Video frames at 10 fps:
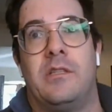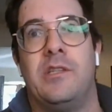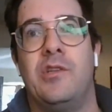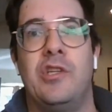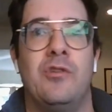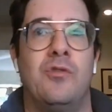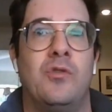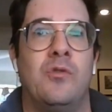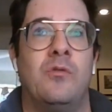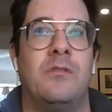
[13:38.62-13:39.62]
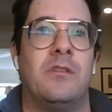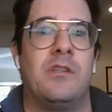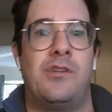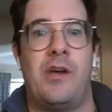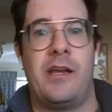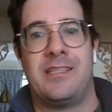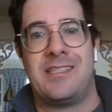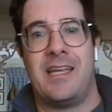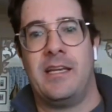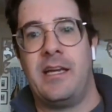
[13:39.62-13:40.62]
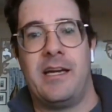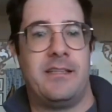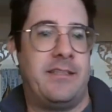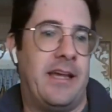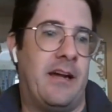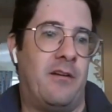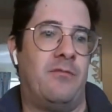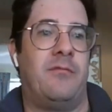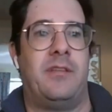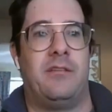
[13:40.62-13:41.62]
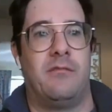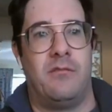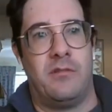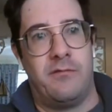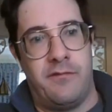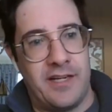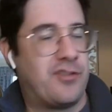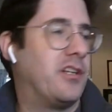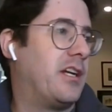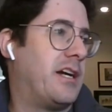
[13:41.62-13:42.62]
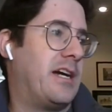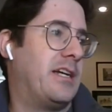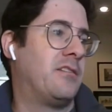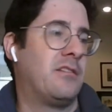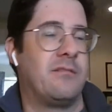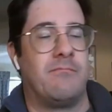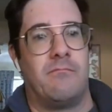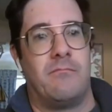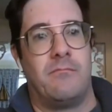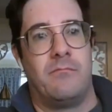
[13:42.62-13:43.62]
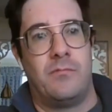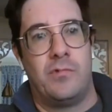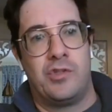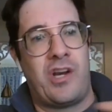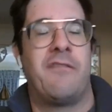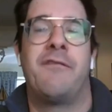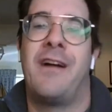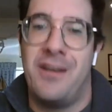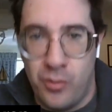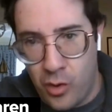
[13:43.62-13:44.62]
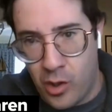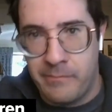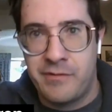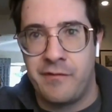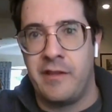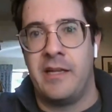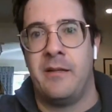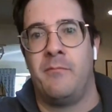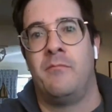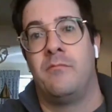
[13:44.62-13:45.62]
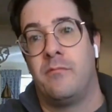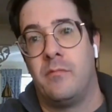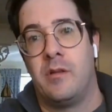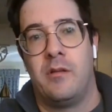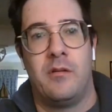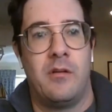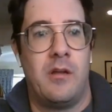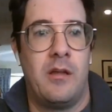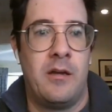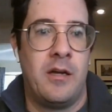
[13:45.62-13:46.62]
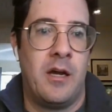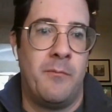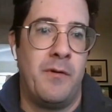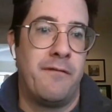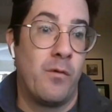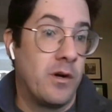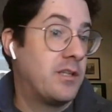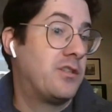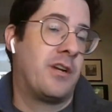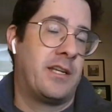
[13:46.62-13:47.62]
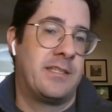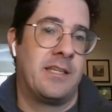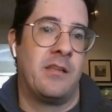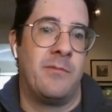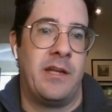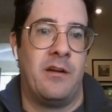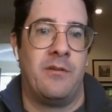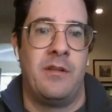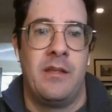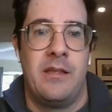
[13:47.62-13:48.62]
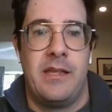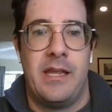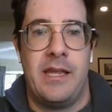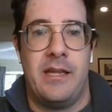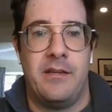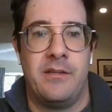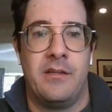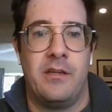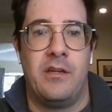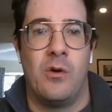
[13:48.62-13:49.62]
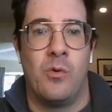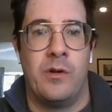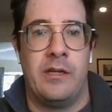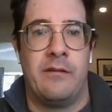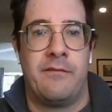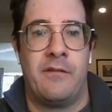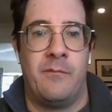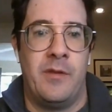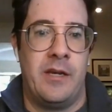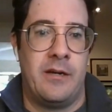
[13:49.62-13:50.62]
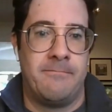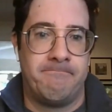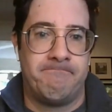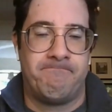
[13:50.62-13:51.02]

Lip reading: do you try to send guys down, veteran guys, try to find new homes for them before trying to send them down and going from there?